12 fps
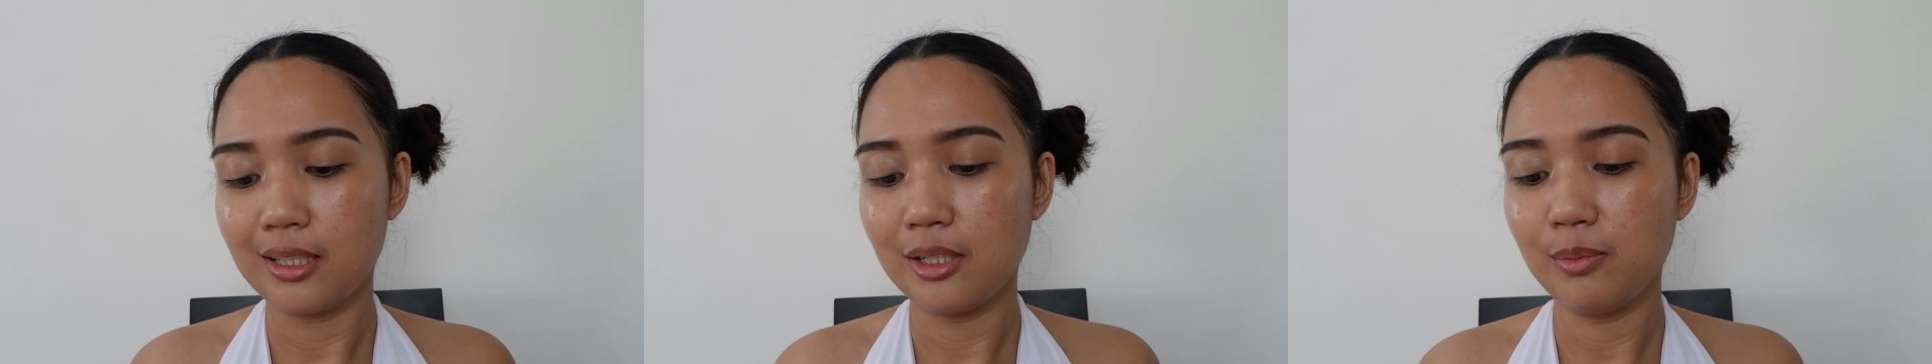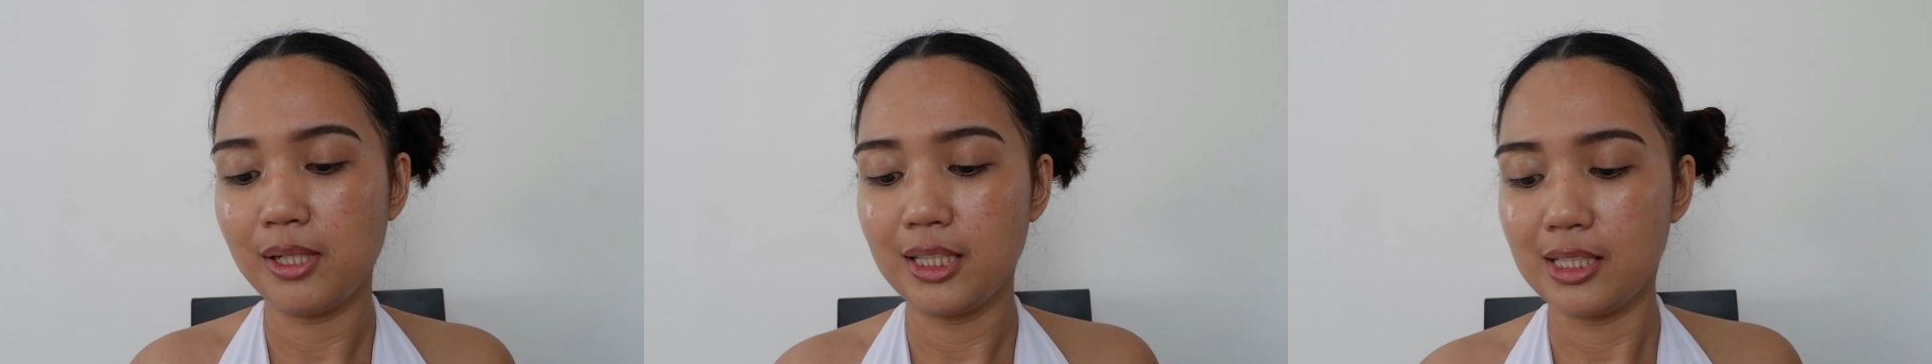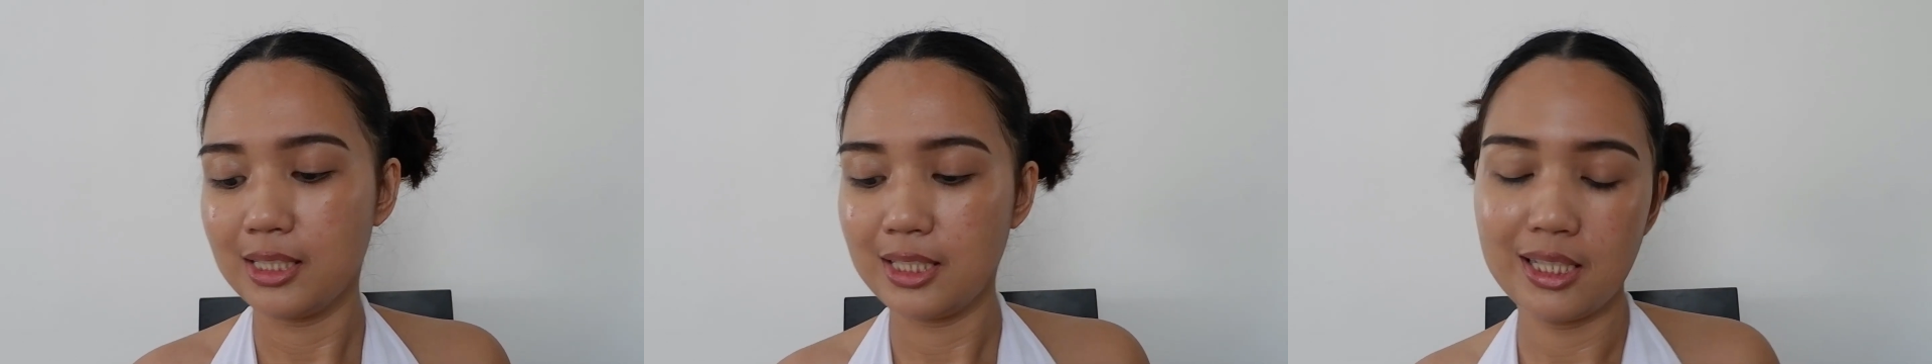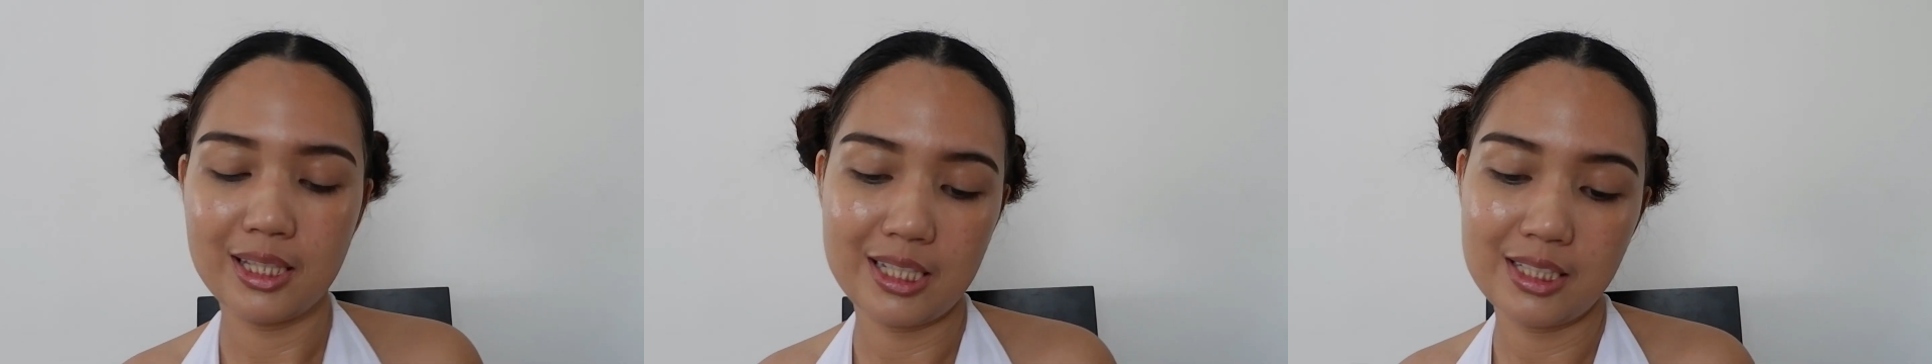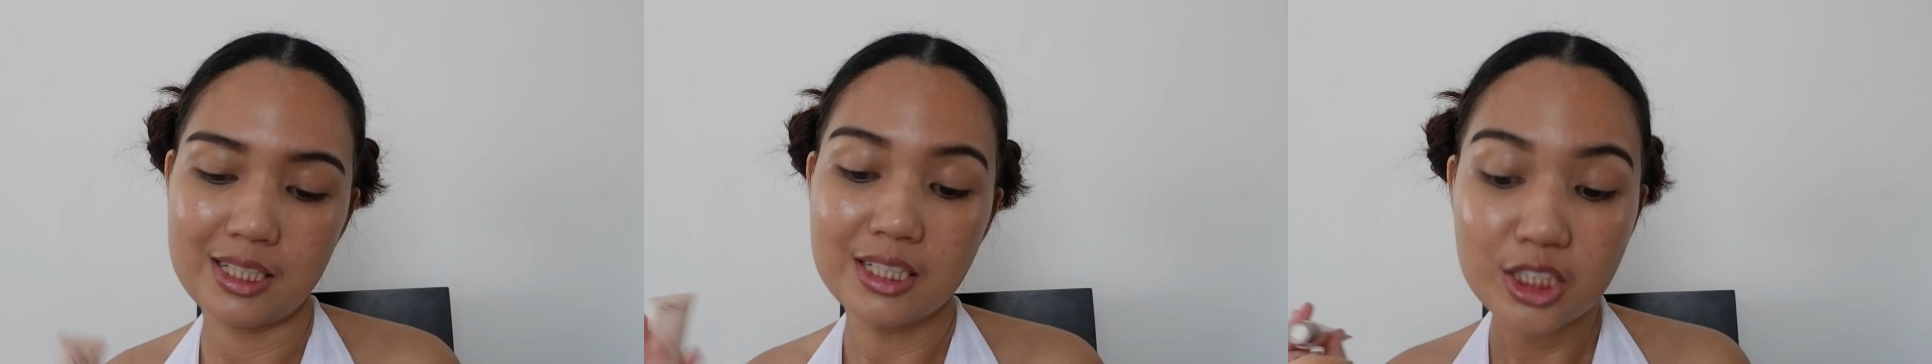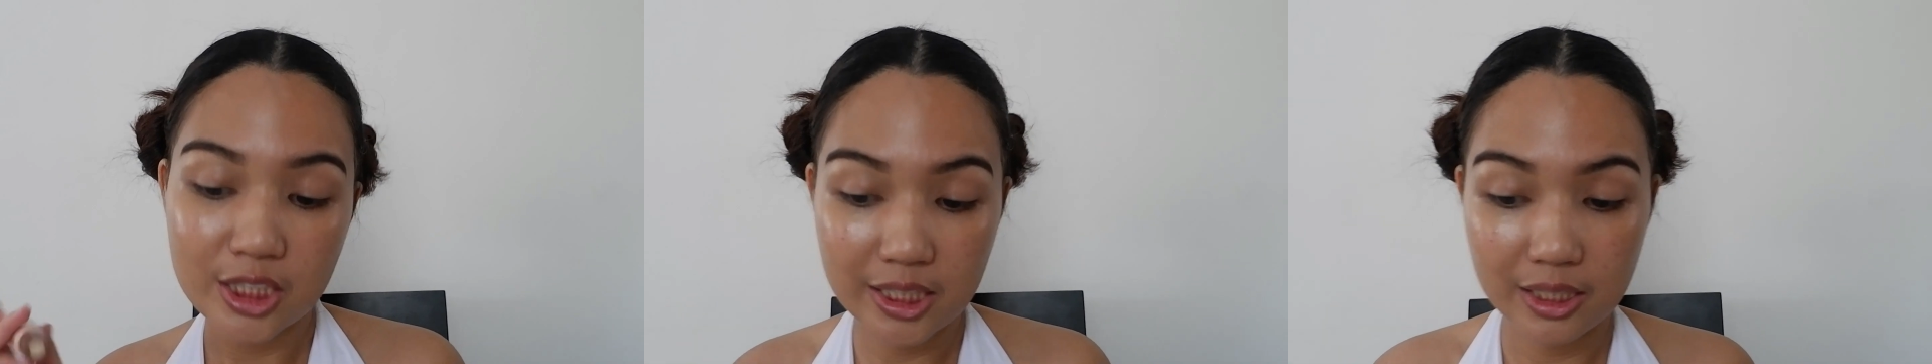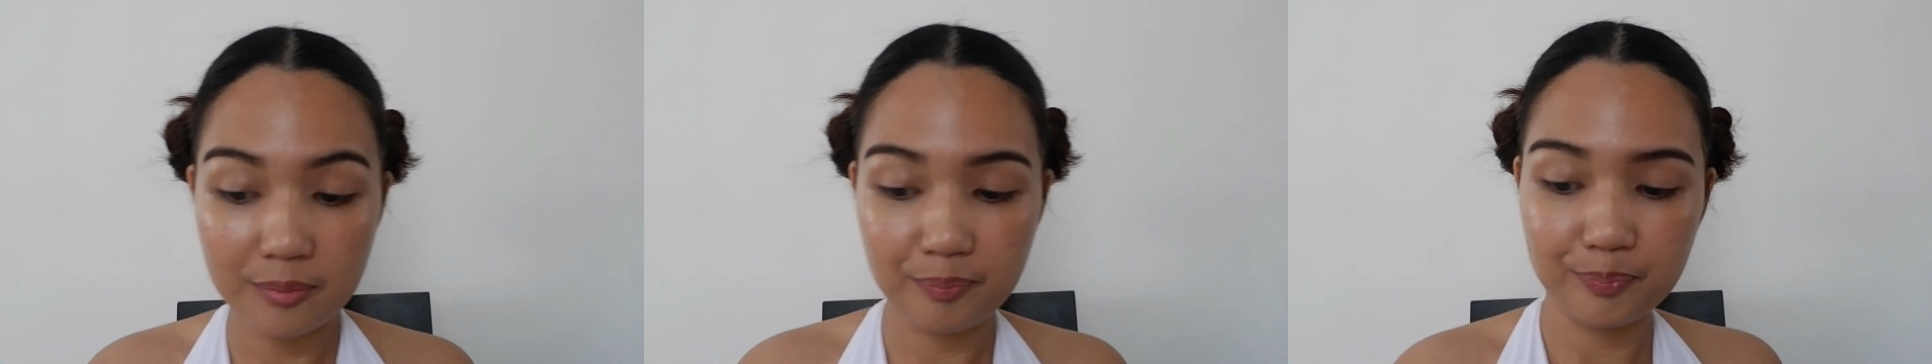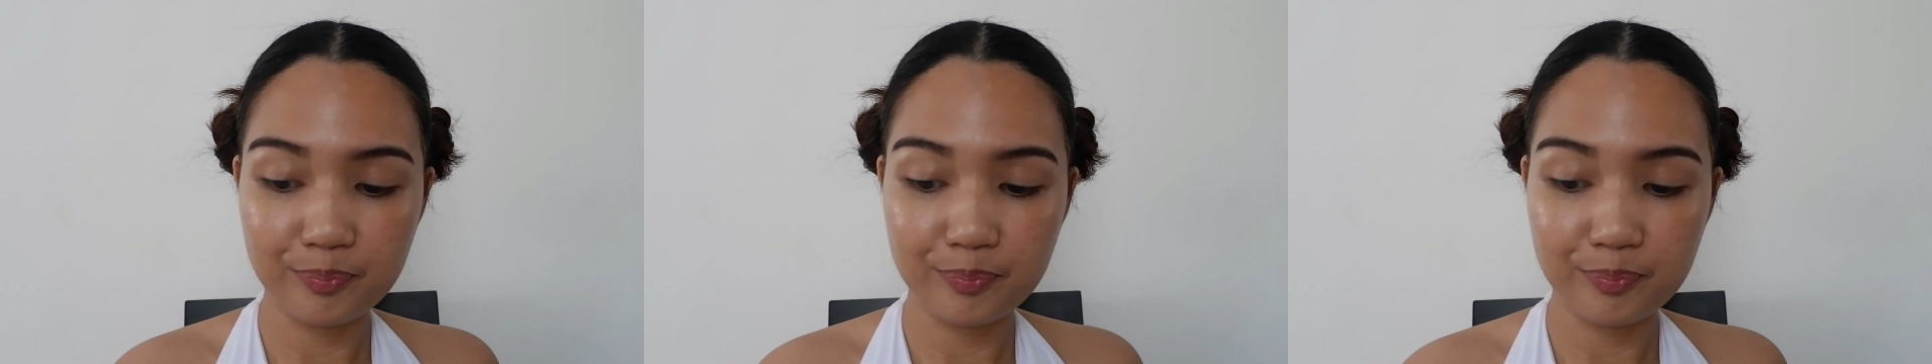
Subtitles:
Illuminating Skin Tint Sun Shield